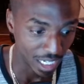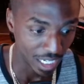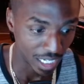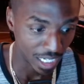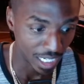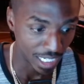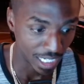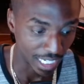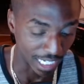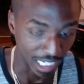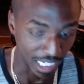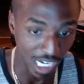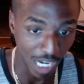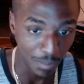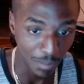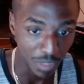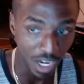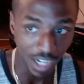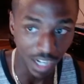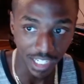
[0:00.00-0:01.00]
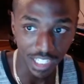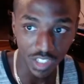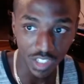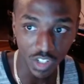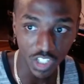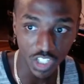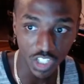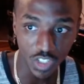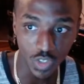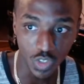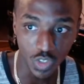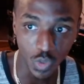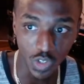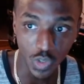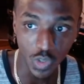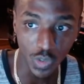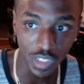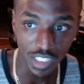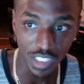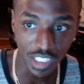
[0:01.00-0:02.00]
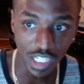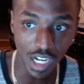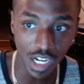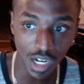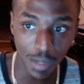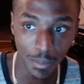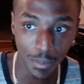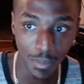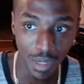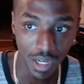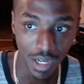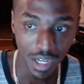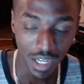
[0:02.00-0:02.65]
can come knocking on your door. No one could come